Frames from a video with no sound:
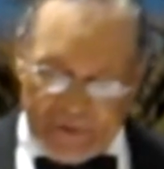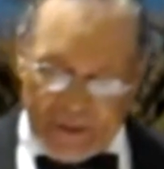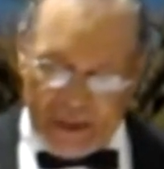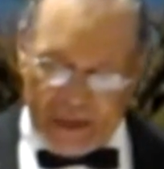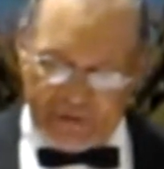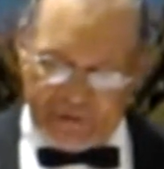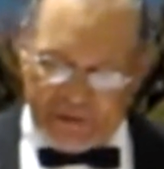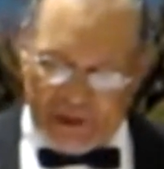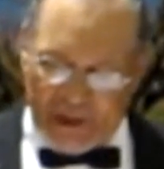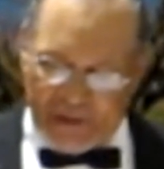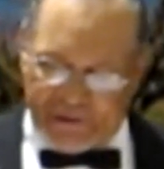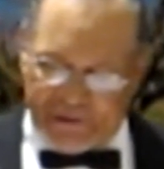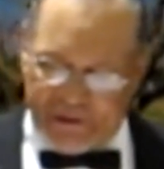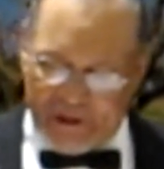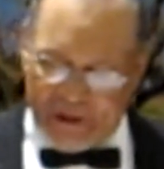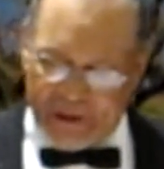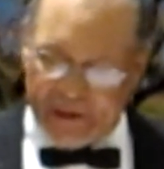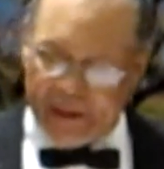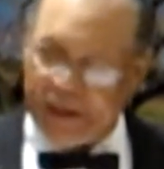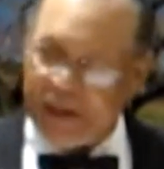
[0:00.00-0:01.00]
the
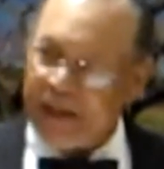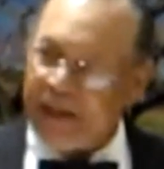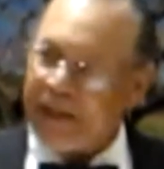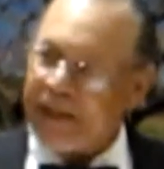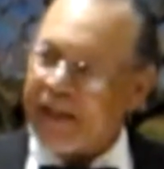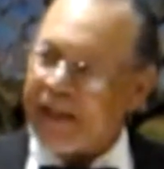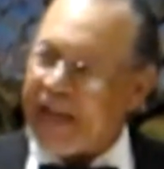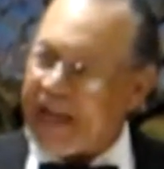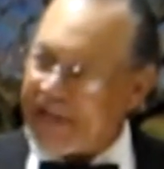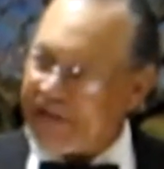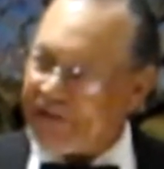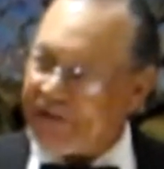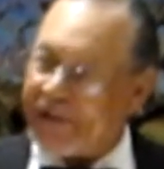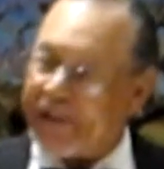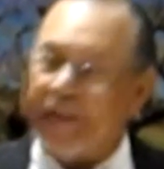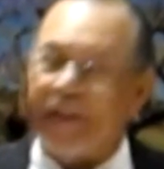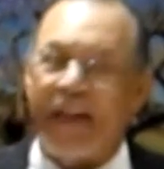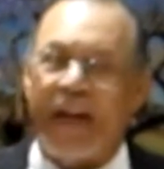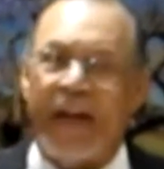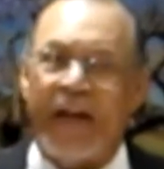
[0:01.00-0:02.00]
injunction,
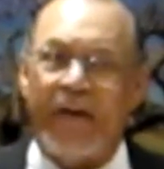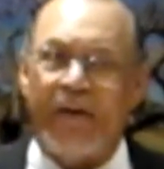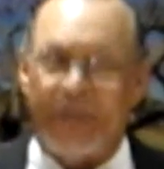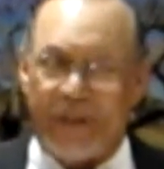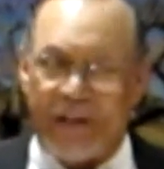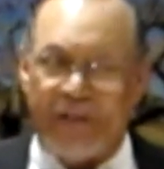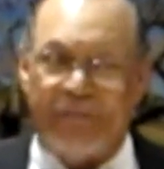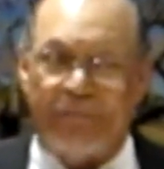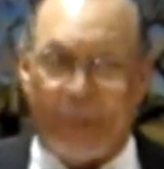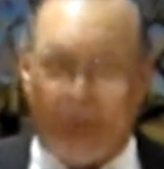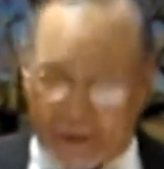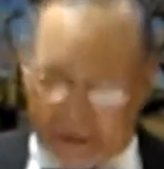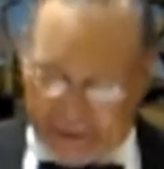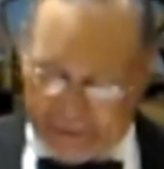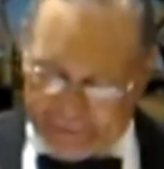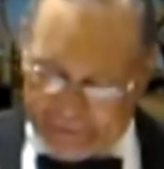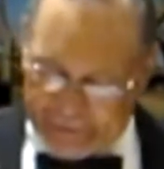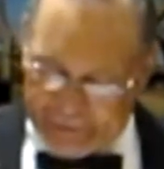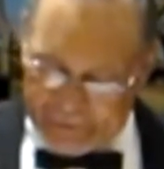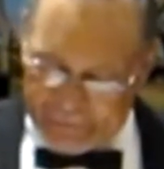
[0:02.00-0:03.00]
cast down his
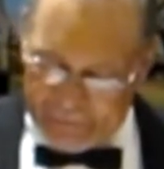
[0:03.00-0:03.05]
bucket,